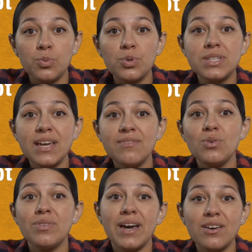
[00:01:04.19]
will save
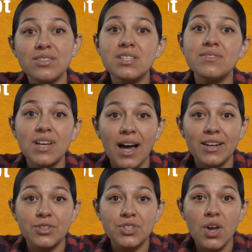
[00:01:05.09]
you thousands of
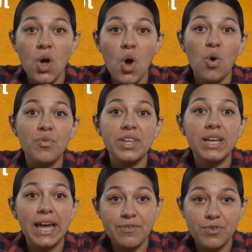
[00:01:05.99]
dollars over the
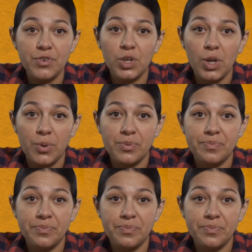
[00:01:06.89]
life of your loan.